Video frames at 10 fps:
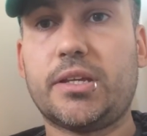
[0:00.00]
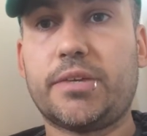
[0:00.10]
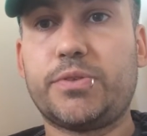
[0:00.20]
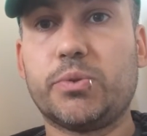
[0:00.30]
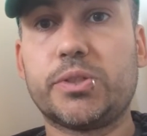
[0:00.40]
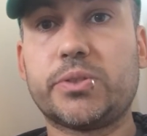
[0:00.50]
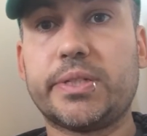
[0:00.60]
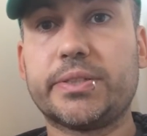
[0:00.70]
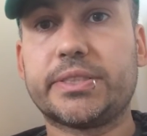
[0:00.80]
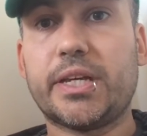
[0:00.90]
if you want to do it
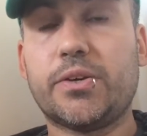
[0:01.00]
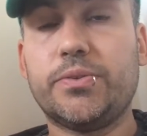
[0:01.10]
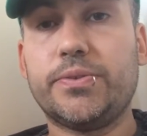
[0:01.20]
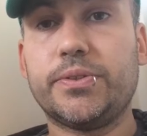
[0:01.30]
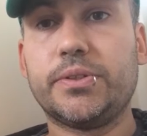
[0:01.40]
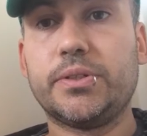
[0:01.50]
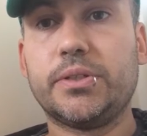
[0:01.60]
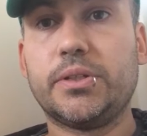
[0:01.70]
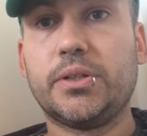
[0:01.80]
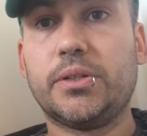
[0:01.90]
yourself,
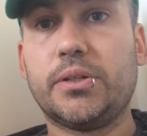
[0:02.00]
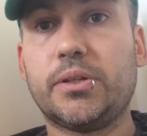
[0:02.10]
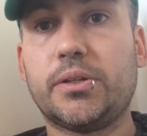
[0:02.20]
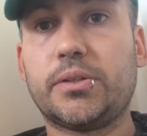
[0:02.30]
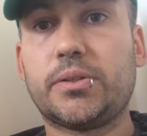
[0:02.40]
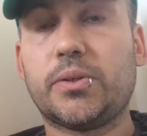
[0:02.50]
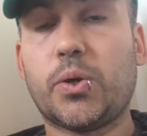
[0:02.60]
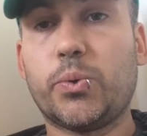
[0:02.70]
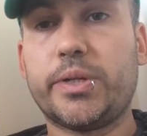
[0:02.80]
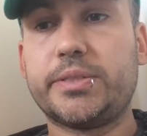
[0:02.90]

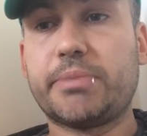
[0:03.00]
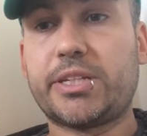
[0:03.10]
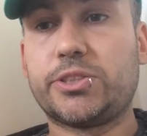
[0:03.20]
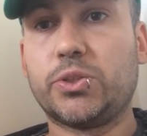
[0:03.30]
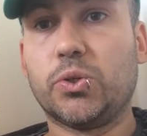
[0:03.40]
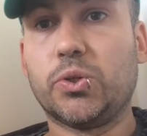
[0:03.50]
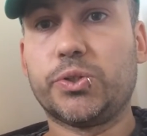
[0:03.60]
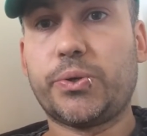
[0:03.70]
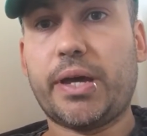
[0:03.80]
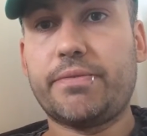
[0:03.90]
always make sure
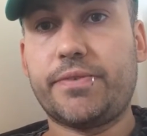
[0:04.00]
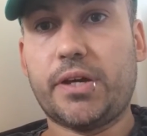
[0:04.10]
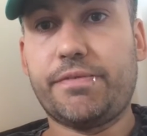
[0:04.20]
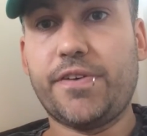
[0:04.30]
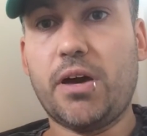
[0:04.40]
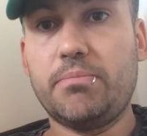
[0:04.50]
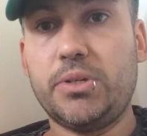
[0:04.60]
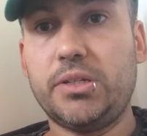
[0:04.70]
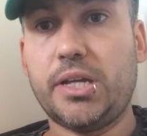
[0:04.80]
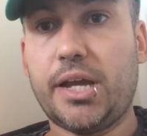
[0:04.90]
you have a
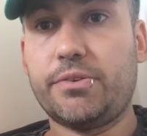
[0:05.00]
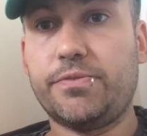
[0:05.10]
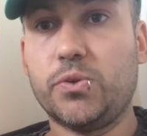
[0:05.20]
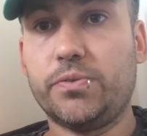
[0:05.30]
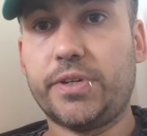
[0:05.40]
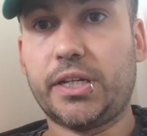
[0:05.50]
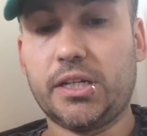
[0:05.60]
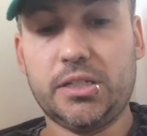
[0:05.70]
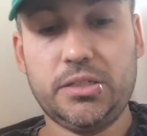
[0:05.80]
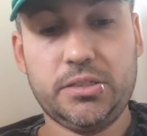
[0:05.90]
thumb and a
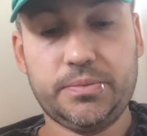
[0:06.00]
forefinger